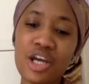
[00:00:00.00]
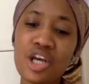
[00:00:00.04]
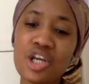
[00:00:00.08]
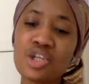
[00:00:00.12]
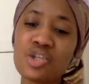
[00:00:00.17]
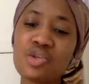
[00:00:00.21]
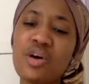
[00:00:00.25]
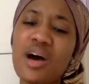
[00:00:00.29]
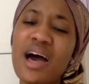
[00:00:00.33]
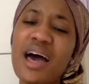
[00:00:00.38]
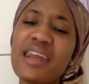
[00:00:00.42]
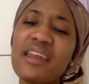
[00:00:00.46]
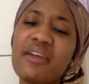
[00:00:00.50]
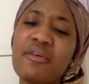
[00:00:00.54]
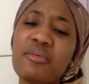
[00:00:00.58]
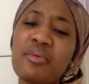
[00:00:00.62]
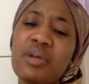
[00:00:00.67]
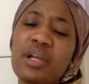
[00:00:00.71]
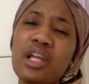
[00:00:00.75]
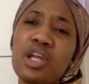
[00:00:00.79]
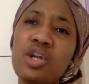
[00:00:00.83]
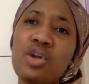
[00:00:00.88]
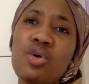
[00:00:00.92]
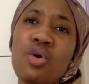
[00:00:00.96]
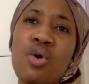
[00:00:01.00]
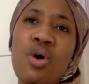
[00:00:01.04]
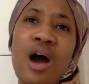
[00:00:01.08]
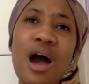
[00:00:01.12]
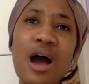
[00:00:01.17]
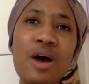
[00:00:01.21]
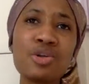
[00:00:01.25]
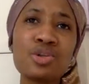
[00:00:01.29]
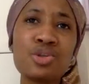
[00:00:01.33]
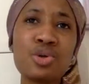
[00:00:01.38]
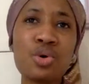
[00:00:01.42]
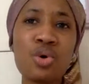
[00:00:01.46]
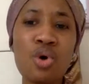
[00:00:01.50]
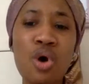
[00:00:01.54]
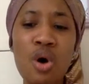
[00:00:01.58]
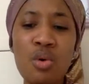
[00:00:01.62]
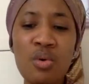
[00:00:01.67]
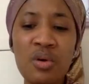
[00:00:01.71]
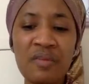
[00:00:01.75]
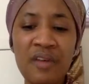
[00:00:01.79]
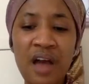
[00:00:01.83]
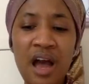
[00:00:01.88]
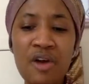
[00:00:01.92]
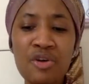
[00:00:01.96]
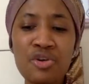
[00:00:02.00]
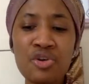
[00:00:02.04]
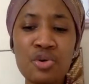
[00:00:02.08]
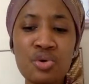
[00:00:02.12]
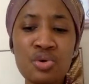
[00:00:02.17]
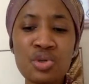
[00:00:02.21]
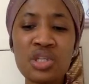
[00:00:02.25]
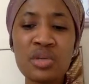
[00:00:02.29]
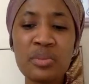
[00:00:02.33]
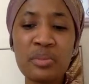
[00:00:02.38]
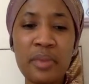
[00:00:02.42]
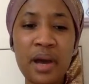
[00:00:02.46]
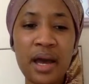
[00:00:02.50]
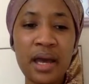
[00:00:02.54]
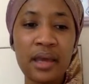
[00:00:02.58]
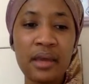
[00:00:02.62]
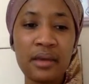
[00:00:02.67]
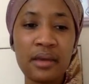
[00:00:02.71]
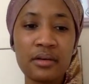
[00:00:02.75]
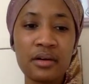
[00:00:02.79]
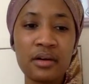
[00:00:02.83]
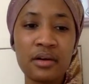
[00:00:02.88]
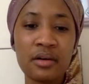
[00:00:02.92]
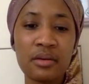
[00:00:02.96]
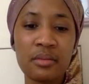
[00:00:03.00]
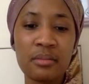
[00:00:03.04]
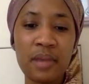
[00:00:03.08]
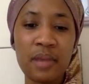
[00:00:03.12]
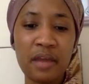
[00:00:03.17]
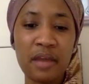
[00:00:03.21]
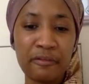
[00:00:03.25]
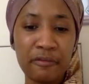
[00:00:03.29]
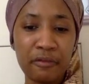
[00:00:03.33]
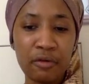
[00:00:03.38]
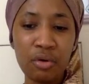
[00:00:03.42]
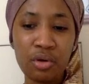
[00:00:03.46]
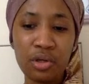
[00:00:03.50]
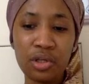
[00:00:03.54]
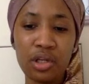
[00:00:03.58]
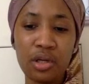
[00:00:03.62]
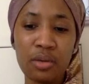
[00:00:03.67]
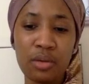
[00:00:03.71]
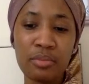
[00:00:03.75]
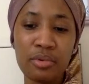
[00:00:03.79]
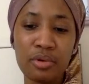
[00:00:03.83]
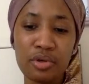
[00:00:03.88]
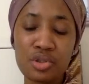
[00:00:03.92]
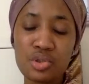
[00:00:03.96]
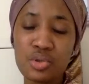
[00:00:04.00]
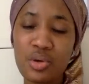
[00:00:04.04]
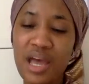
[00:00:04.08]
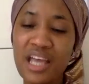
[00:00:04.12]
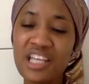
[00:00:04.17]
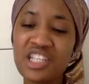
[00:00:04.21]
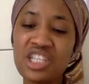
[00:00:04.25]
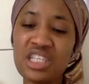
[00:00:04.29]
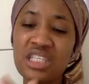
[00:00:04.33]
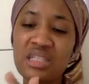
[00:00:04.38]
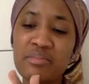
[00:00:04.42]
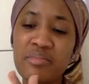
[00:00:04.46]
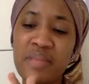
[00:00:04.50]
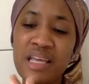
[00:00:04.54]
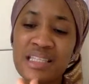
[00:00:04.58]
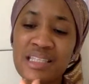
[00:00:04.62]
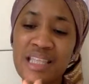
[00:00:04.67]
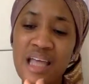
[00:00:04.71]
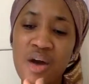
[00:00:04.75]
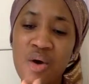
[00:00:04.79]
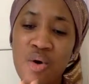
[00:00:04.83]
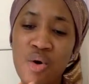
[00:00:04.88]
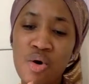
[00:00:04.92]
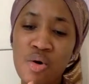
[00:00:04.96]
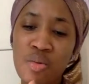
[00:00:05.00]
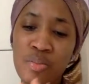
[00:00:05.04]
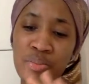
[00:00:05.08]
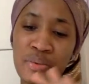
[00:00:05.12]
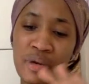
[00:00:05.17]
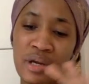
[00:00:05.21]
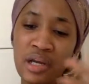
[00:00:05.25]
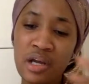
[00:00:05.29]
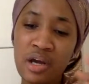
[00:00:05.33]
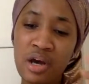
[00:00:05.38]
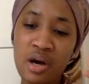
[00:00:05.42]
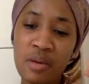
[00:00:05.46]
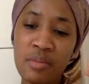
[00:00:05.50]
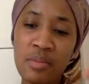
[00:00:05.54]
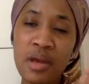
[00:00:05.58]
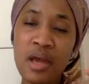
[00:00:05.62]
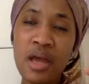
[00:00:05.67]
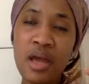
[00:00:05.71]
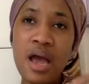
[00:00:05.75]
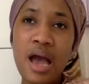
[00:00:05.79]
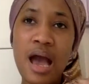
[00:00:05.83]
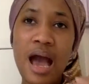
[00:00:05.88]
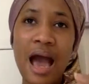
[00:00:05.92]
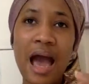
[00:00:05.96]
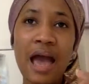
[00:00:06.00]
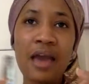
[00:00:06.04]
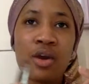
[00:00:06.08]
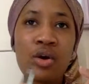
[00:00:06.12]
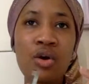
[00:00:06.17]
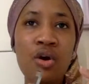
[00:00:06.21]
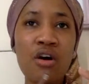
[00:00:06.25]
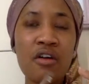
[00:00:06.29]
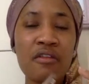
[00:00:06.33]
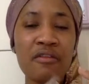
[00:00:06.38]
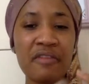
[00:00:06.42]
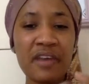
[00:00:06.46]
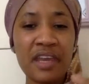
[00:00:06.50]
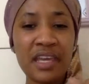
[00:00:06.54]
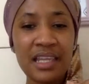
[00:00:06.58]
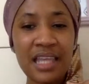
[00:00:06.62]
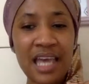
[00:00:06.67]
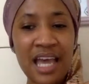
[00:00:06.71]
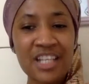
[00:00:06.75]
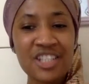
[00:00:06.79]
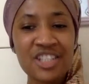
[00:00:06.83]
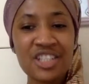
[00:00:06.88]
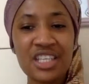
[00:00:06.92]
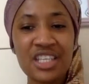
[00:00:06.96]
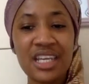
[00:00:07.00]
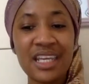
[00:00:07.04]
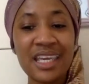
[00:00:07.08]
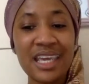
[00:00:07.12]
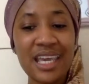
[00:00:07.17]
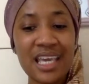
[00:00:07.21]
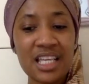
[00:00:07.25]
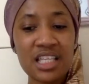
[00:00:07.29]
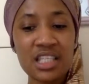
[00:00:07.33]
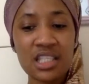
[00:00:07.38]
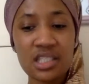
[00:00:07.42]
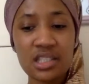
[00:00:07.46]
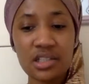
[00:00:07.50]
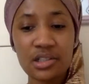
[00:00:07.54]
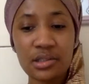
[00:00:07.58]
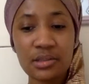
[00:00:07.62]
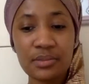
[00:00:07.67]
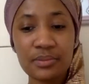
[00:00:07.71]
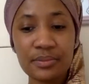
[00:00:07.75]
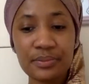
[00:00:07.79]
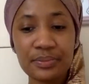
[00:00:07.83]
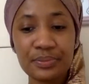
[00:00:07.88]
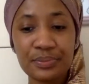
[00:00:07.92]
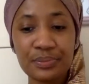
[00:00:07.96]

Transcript: So I didn't really know how to call without using my phone number. So I just messed that whole prank up. I called Faida, she didn't answer.